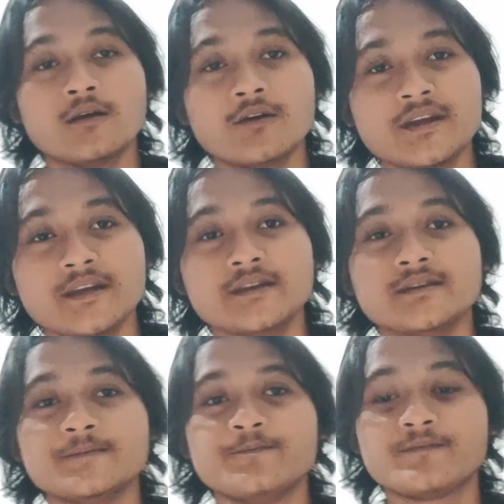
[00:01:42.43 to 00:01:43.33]
Okay,
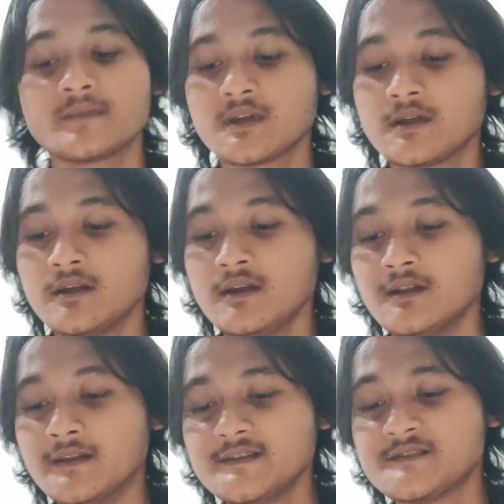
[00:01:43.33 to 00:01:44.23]

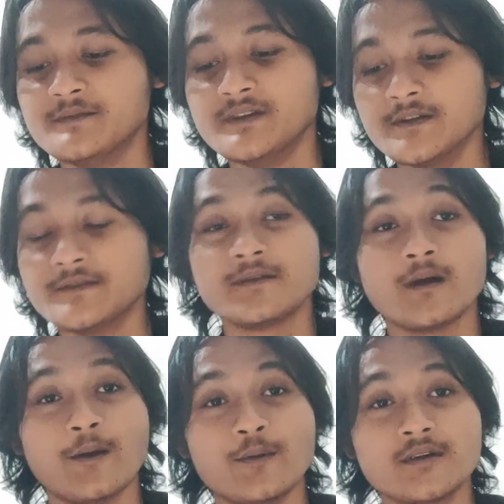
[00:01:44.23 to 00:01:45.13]
let's begin
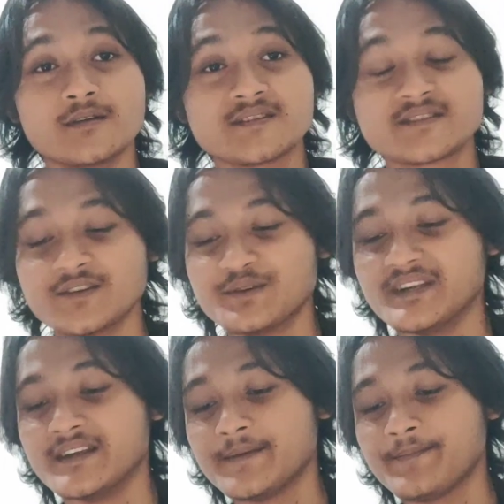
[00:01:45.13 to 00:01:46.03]
our
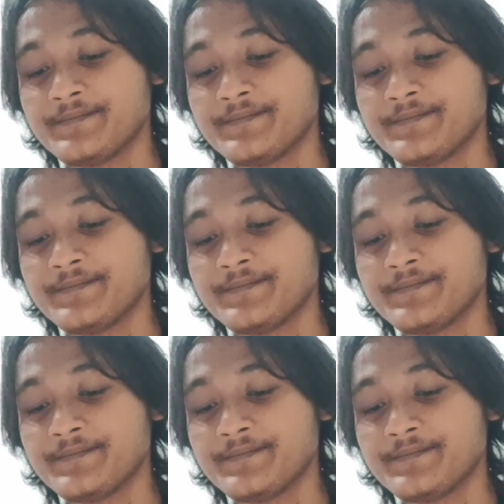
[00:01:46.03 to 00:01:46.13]
story.